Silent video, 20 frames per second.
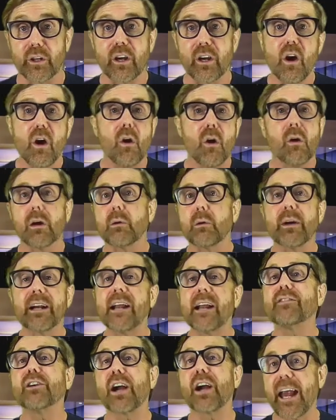work, or
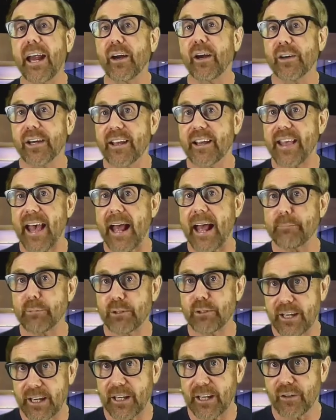whatever area
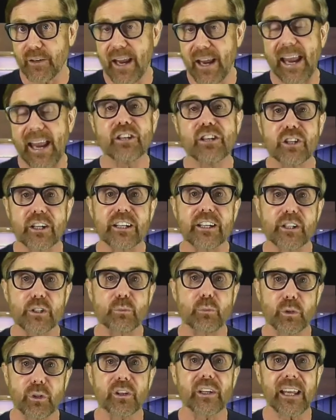that particular agent
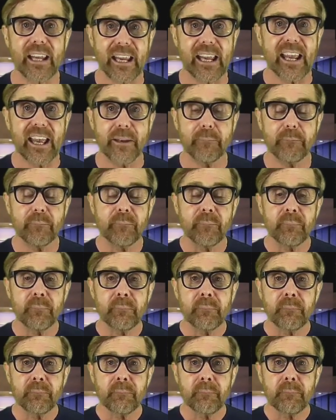is working in.
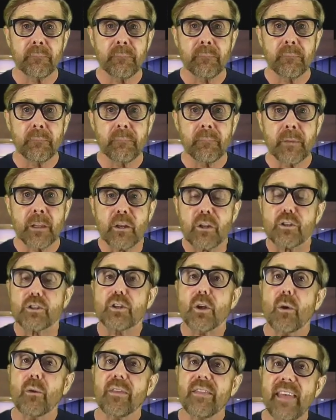
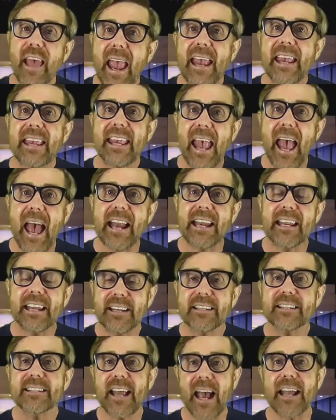So they get
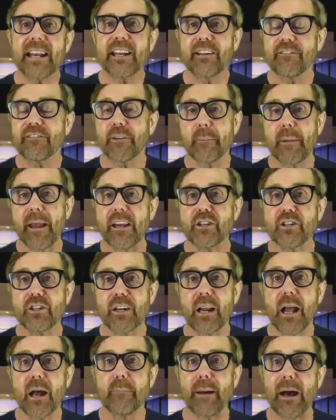inside
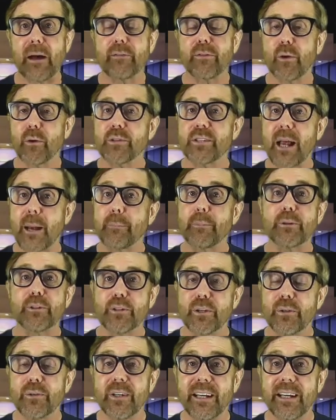information about those
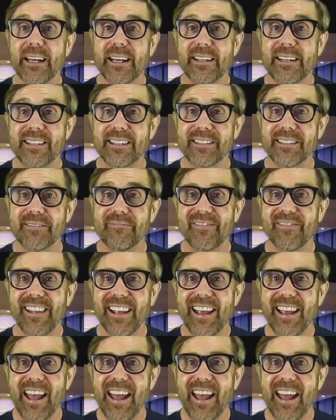opportunities.